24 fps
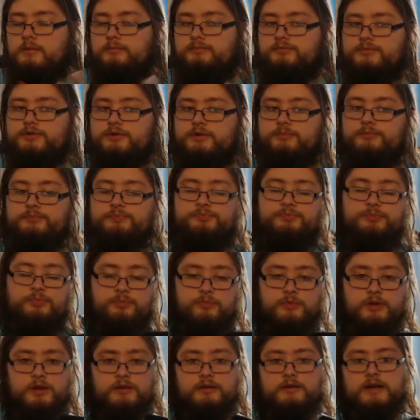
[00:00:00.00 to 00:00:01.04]
so
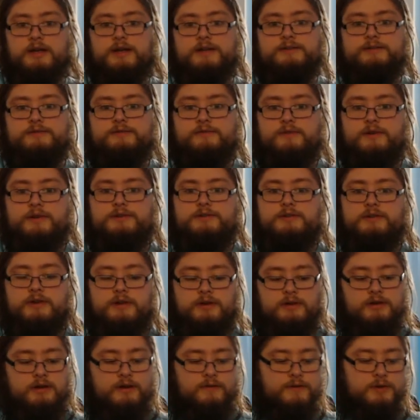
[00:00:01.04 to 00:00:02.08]
I guess first,
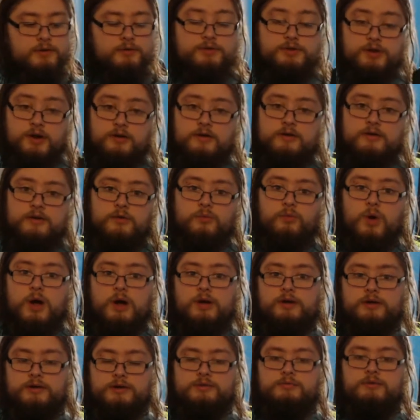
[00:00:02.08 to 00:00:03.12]
if you turn while
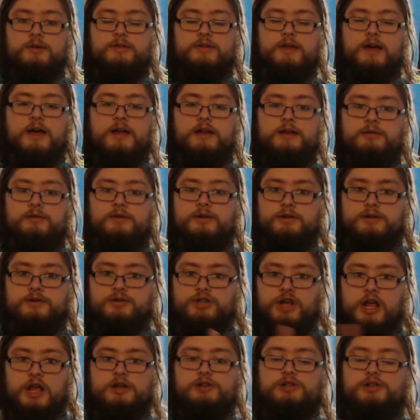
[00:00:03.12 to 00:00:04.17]
you're doing that, you can
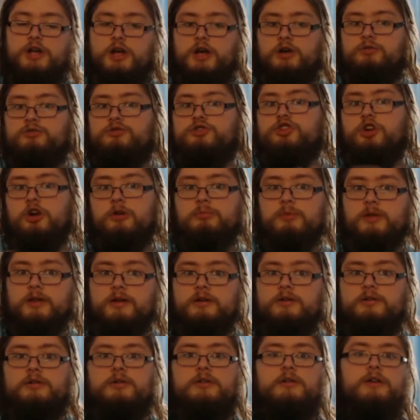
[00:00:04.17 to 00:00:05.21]
change how sharply
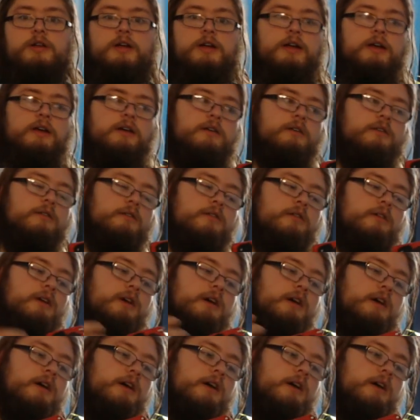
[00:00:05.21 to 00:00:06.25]
you're turning,
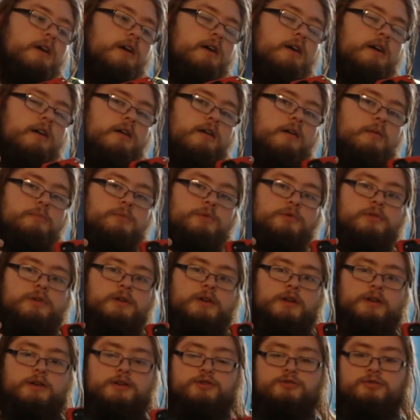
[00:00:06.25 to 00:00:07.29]
you
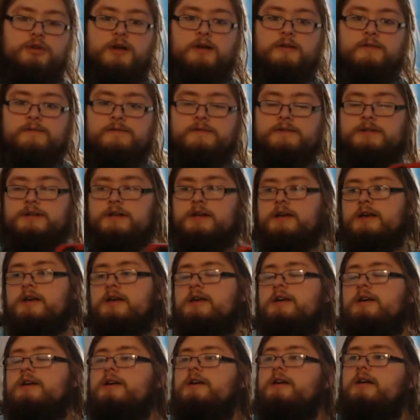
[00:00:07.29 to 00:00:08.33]
can drift,
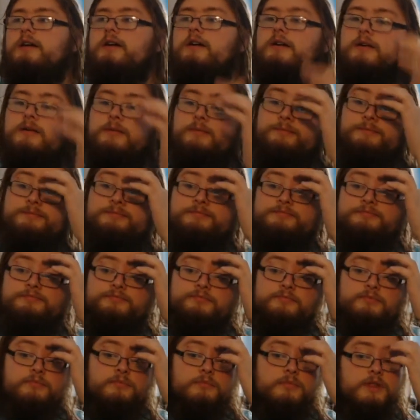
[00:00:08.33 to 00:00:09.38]

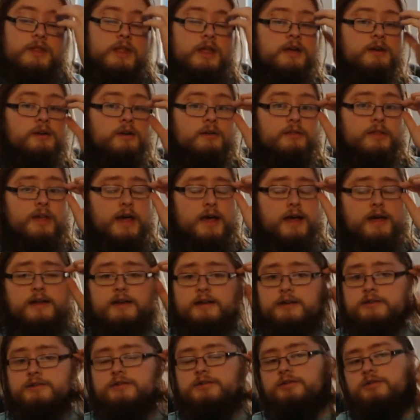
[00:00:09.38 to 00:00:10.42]
and all
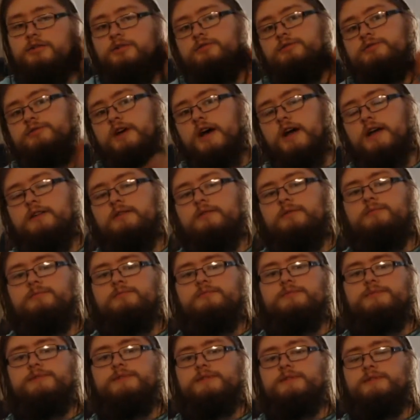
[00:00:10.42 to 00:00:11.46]
that. To use
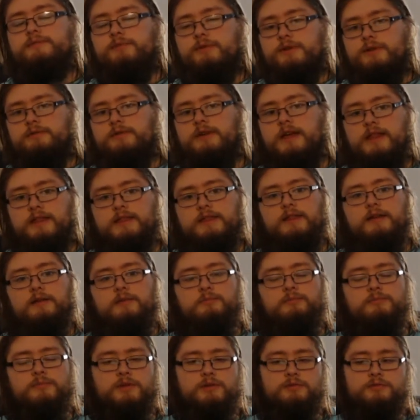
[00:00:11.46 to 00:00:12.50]
items, when you get
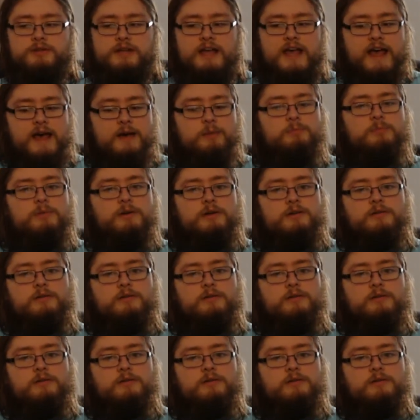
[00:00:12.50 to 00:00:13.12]
them, you tap,